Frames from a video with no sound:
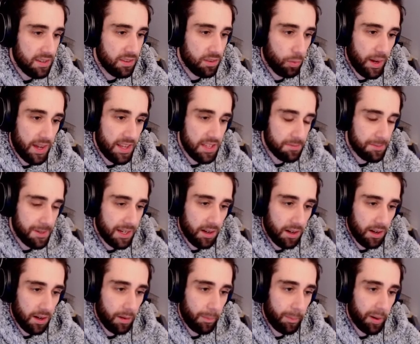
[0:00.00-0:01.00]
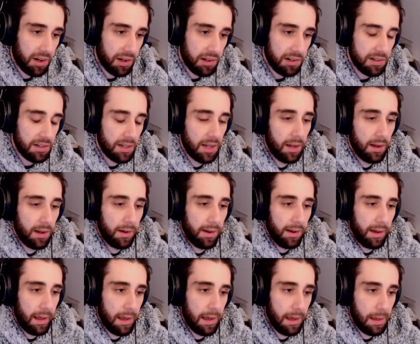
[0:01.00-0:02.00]
way it's being cut apart.
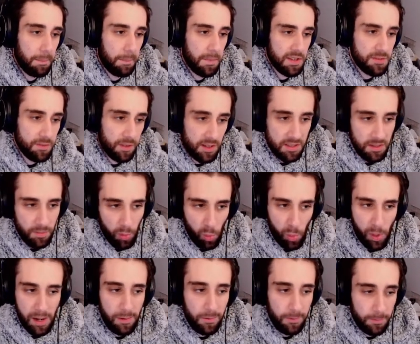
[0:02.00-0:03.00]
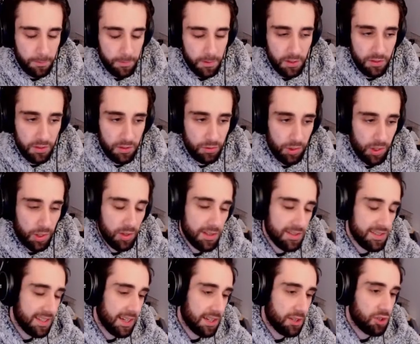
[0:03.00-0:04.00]
As far as I'm aware of the new
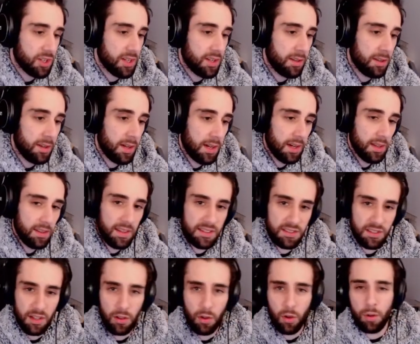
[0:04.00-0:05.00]
Unity engine, there's a lot